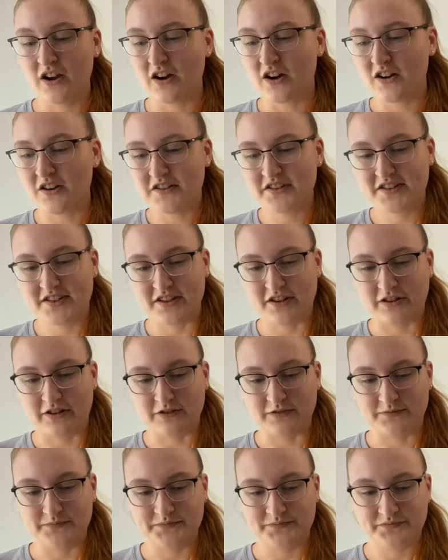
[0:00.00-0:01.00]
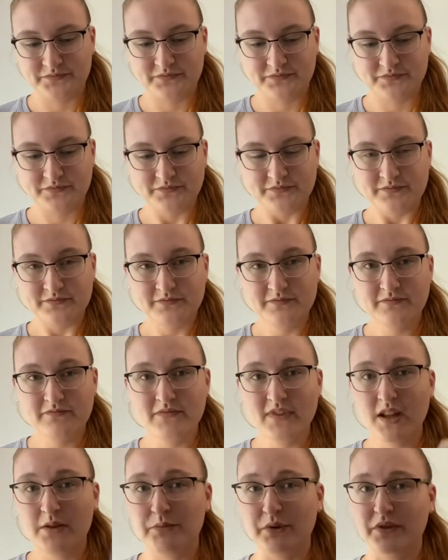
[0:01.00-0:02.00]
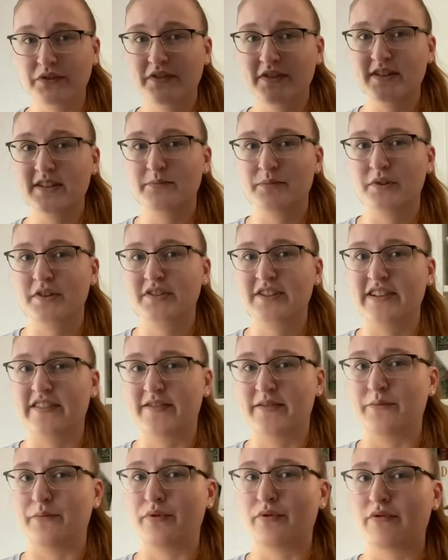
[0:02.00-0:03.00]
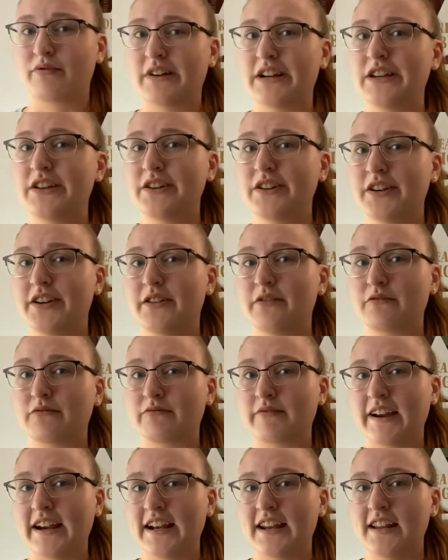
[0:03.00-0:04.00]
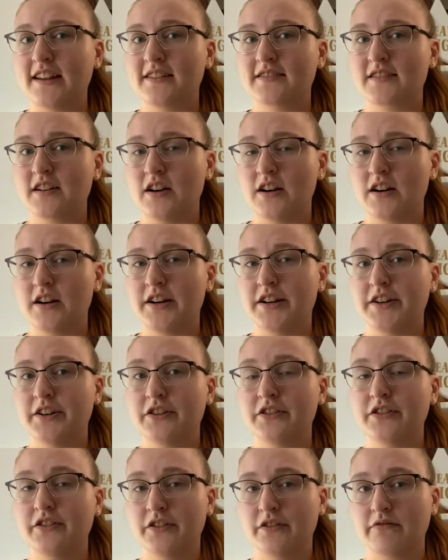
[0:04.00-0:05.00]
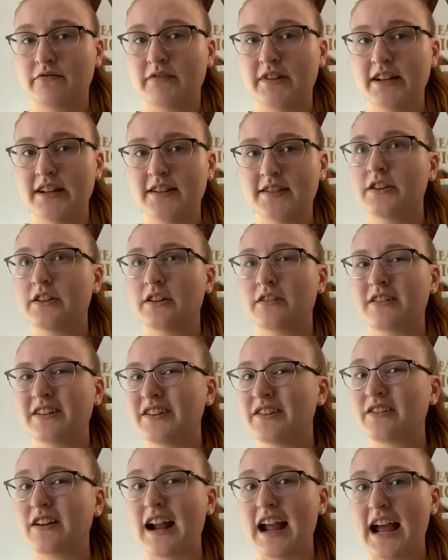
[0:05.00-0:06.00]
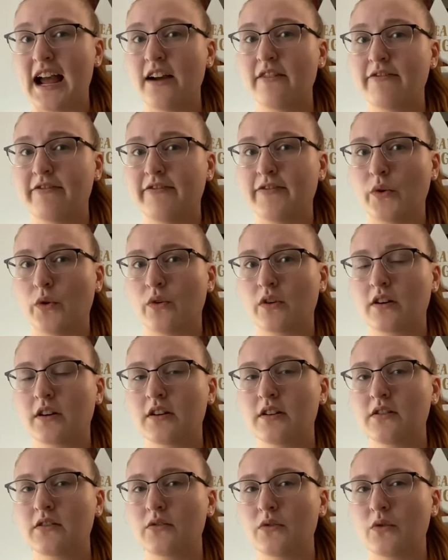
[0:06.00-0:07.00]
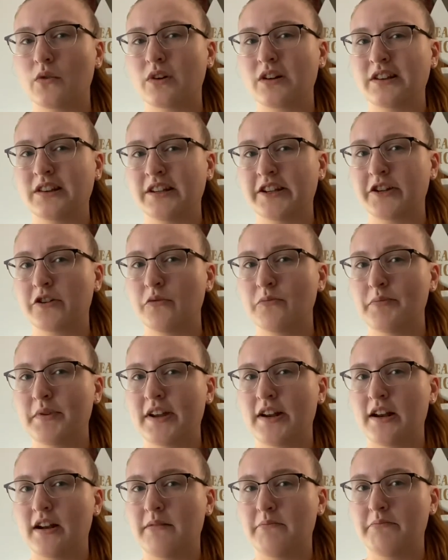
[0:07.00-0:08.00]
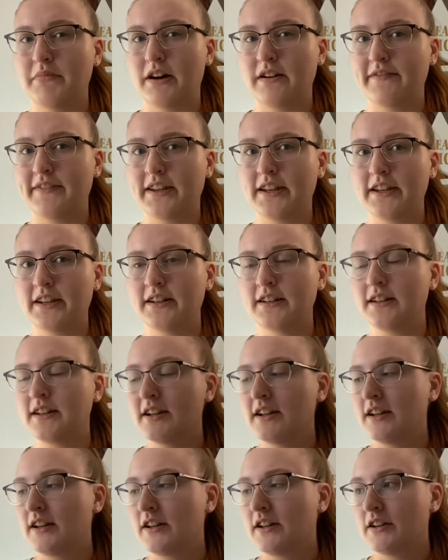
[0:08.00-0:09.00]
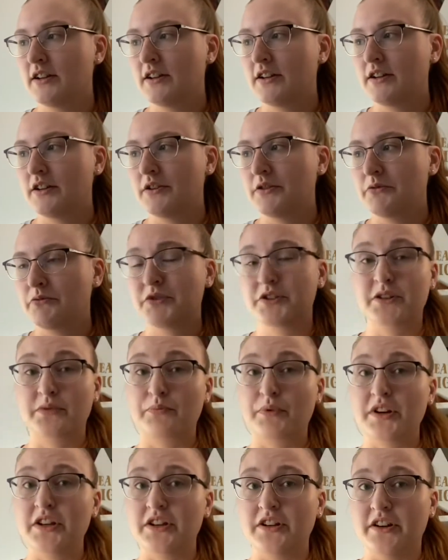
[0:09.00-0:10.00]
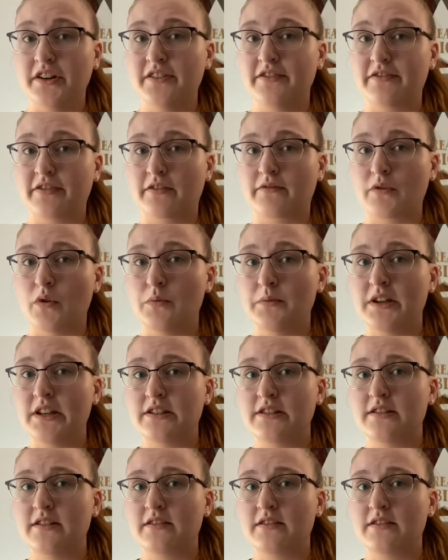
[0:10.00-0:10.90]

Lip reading: Also, both of these books have some pretty good ratings on Goodreads. They're either at 4 or a little bit above it, which is pretty good for romances,